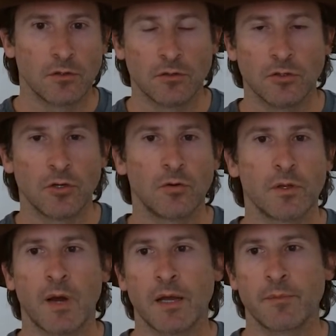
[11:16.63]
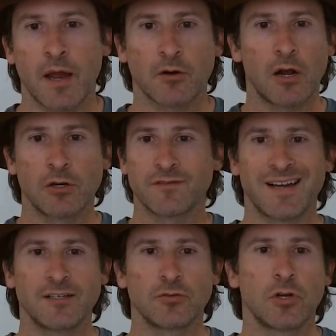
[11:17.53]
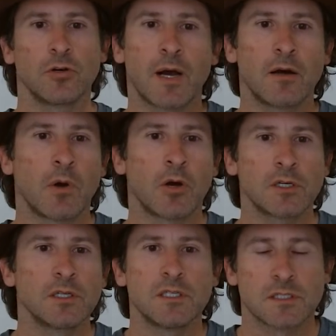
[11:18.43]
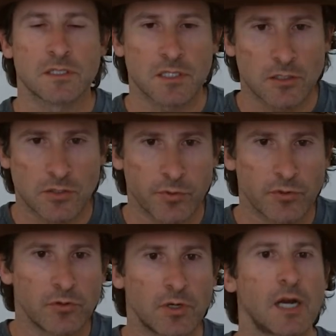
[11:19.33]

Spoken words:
With my background, if I don't know about marketing as an entrepreneur,